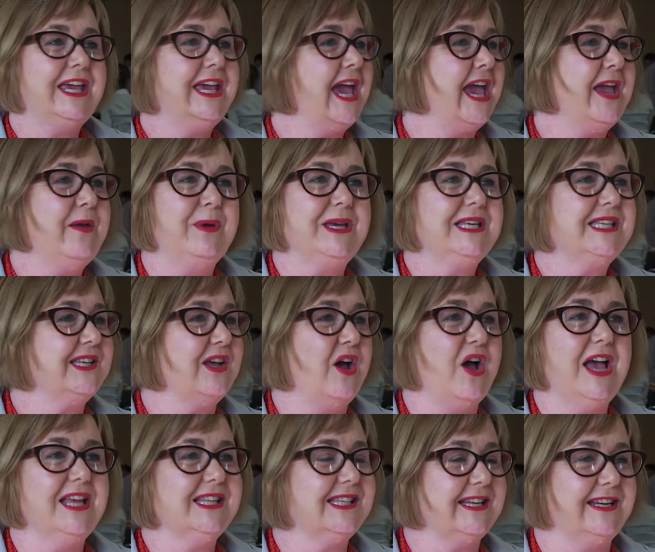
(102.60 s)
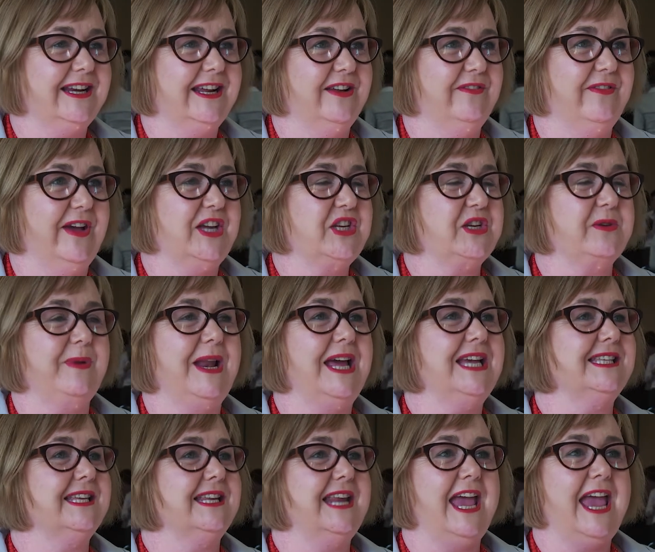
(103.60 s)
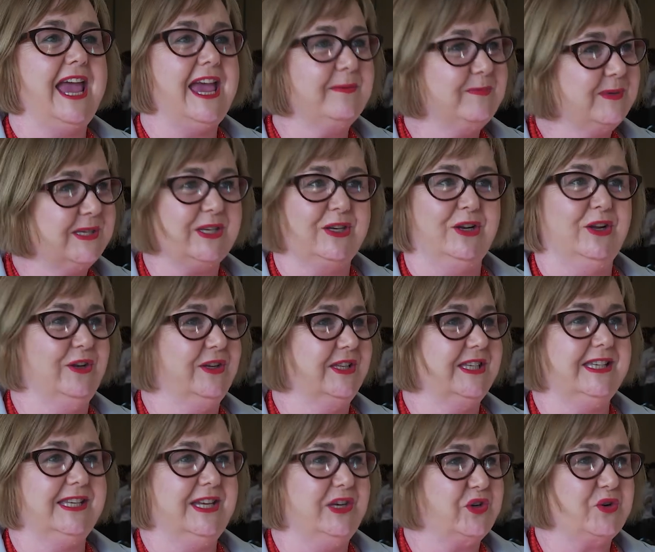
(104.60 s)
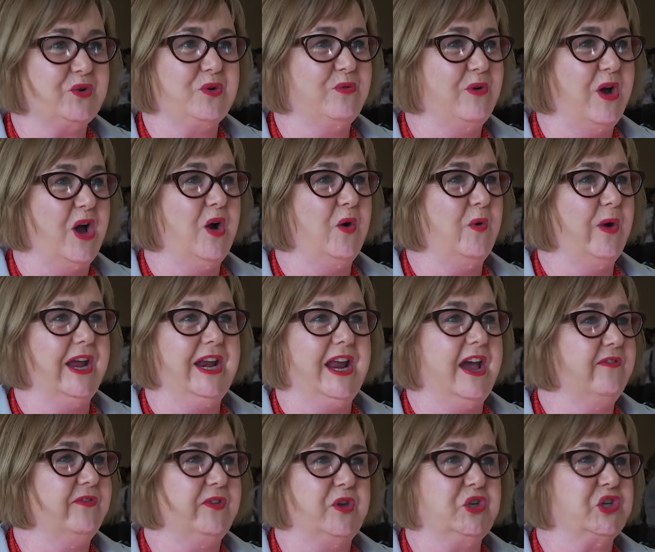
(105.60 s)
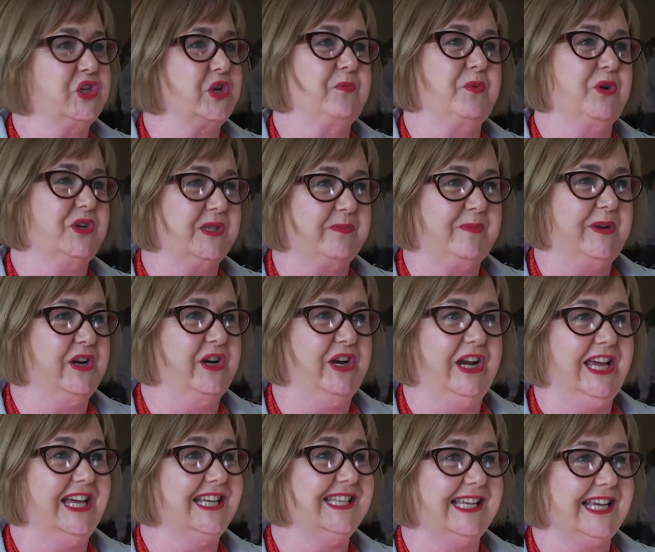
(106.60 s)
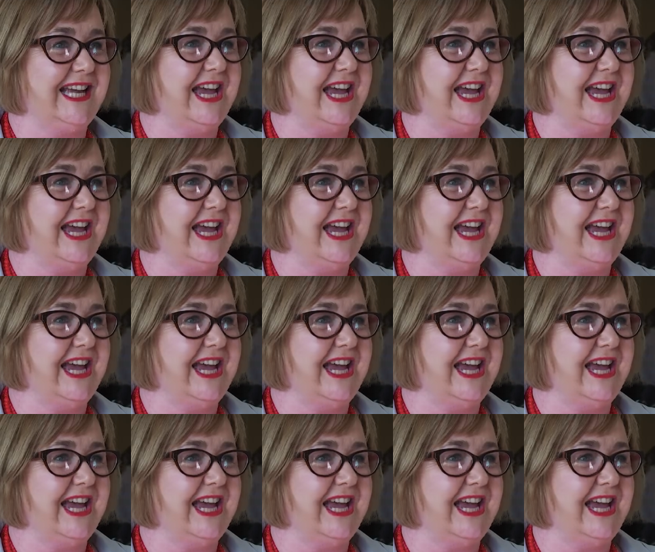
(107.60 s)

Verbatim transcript: Kiwi science and innovation plays an absolute central role in our future prosperity as a